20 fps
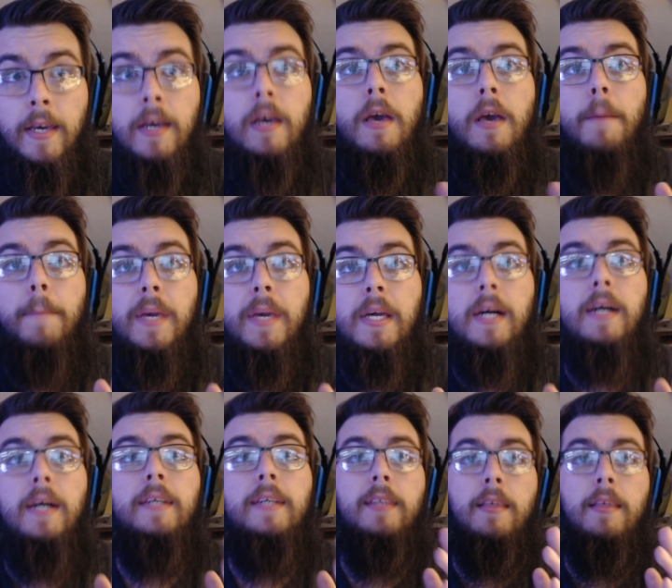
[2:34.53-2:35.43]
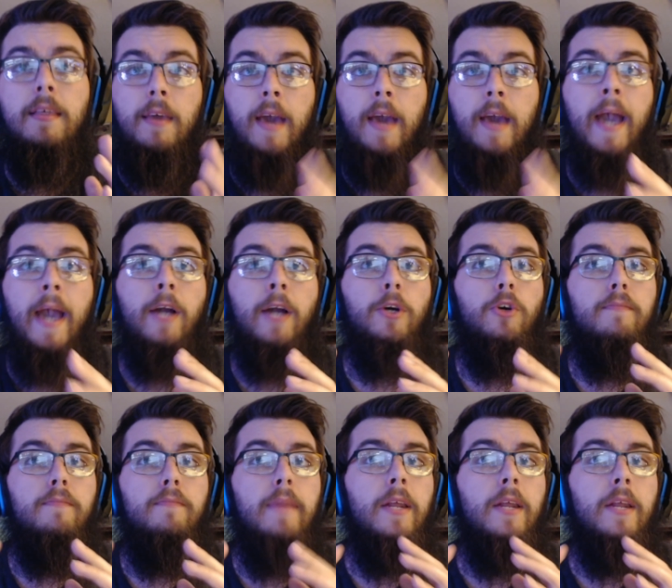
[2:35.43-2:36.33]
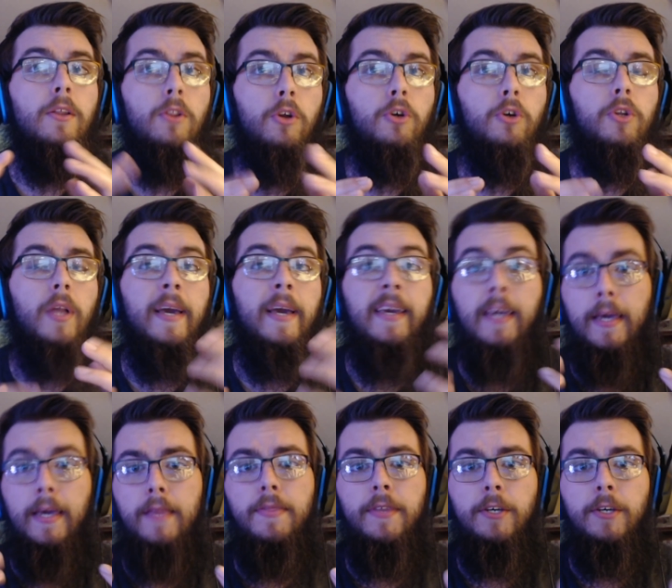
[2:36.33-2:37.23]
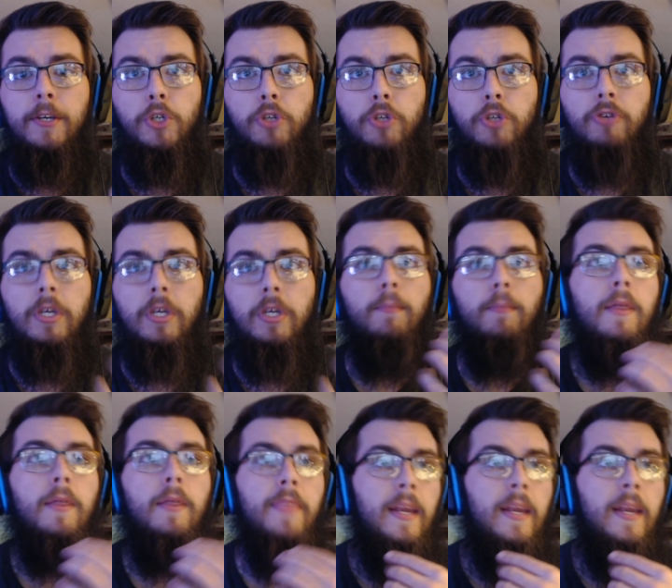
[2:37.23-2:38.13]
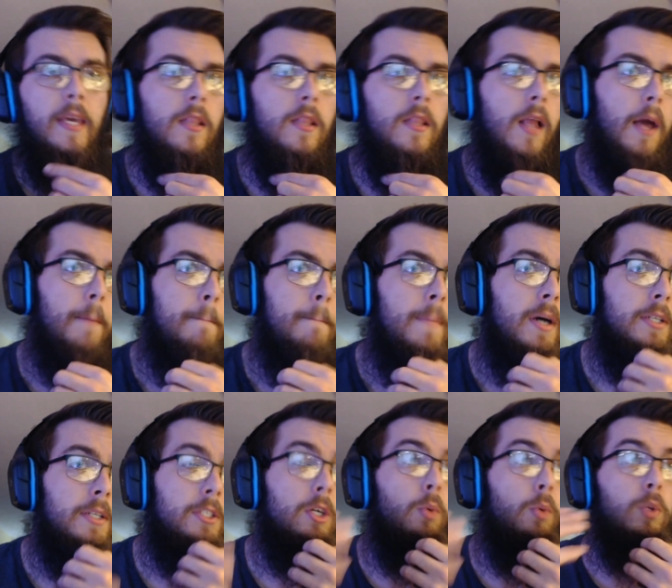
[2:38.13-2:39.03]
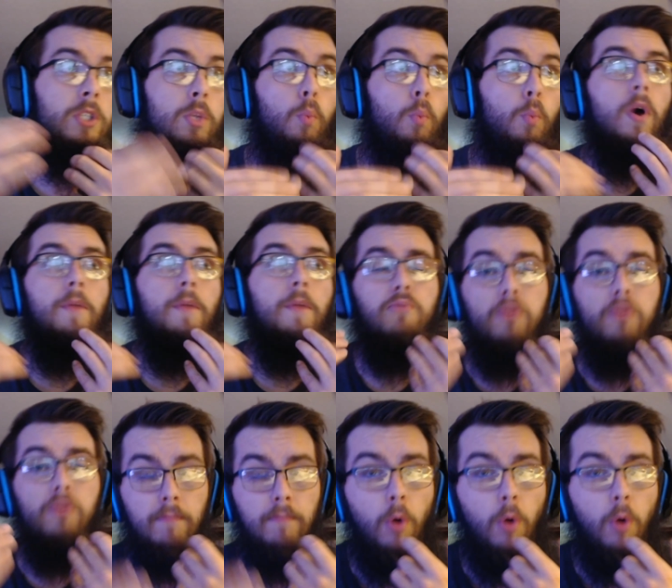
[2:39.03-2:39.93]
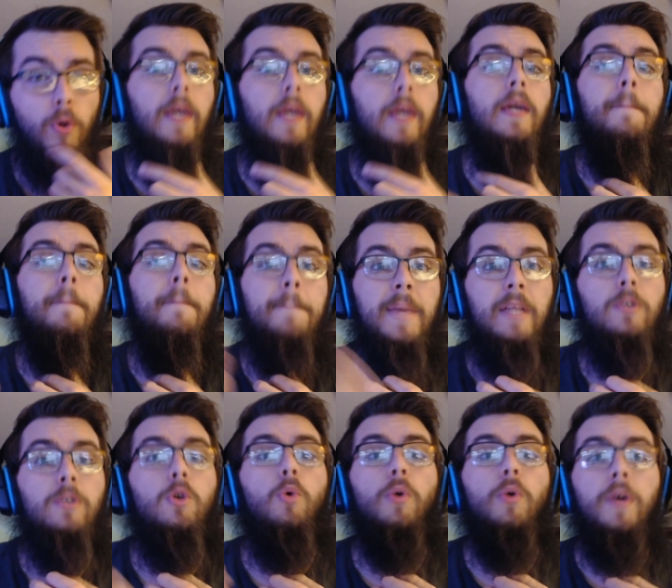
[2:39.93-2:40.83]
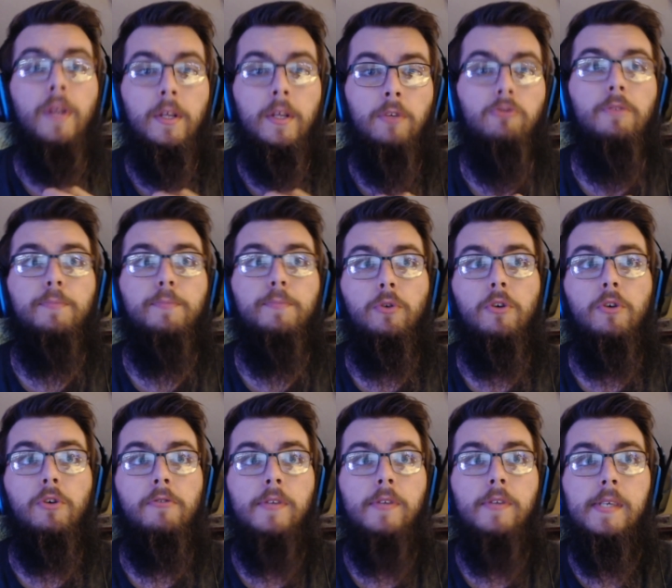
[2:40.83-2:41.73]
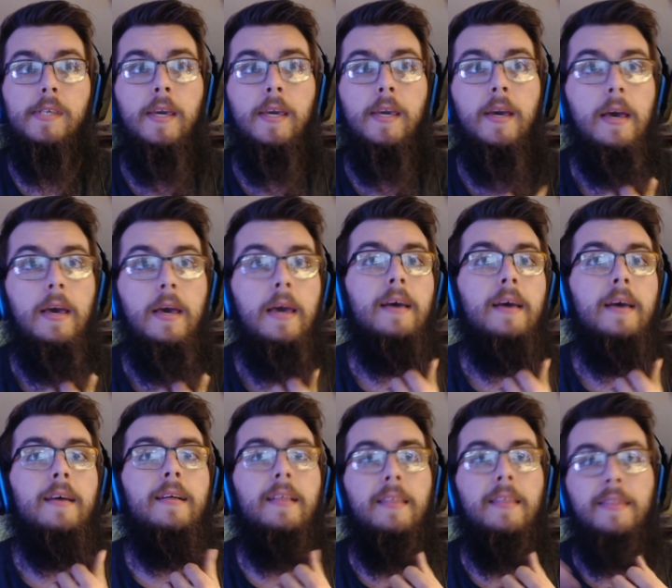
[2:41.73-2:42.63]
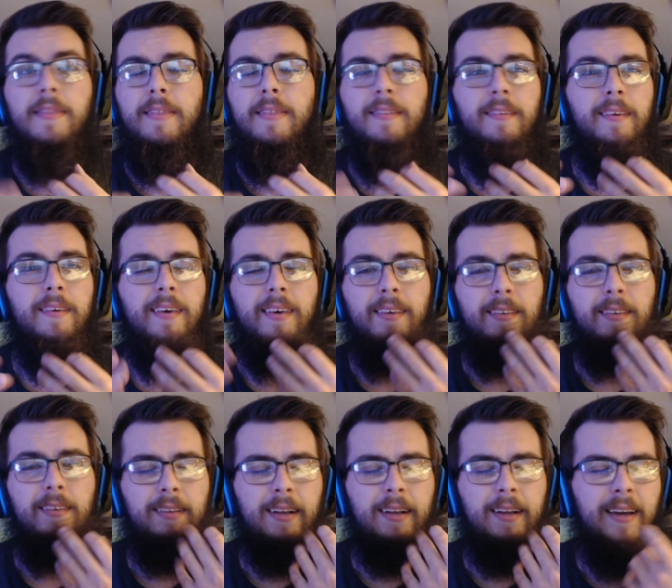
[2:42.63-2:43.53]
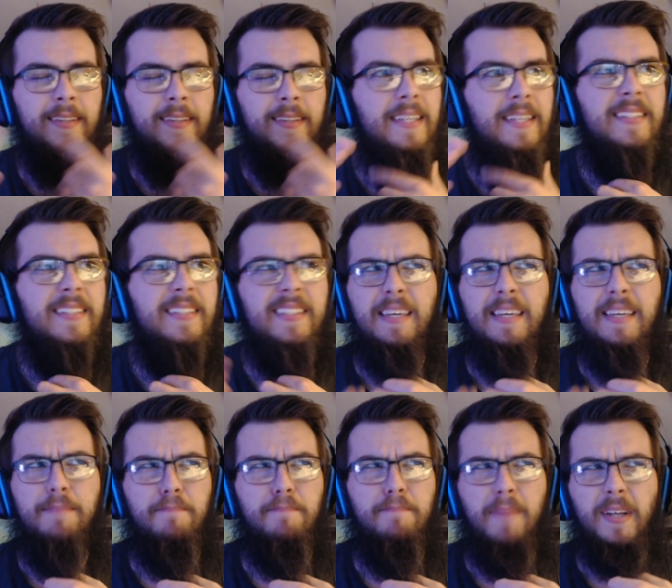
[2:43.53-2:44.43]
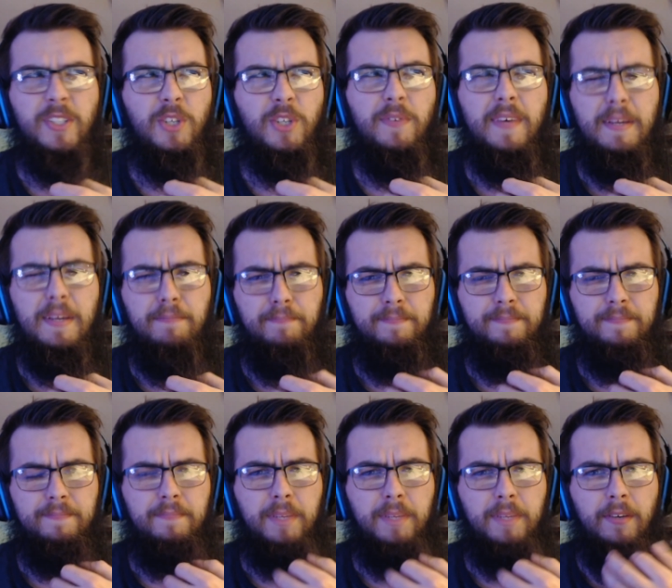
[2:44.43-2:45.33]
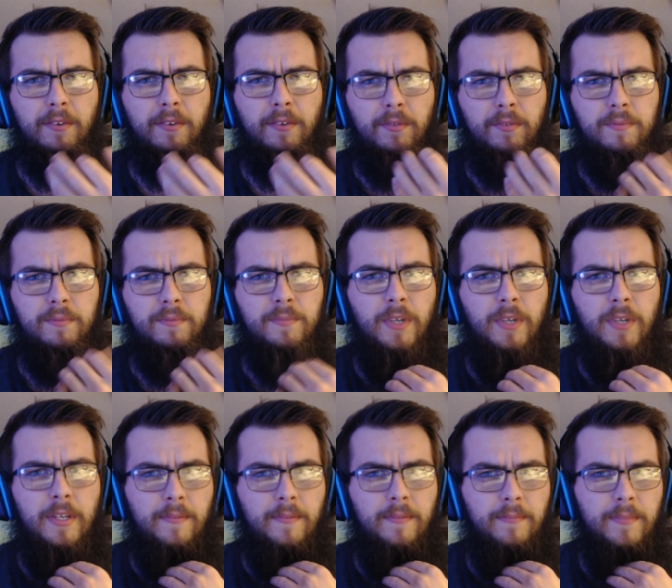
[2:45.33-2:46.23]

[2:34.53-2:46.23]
because the hacker made it look like in this stream that Elon Musk was the one promoting Bitcoin and cryptocurrency. Uh, I didn't see much of it, but when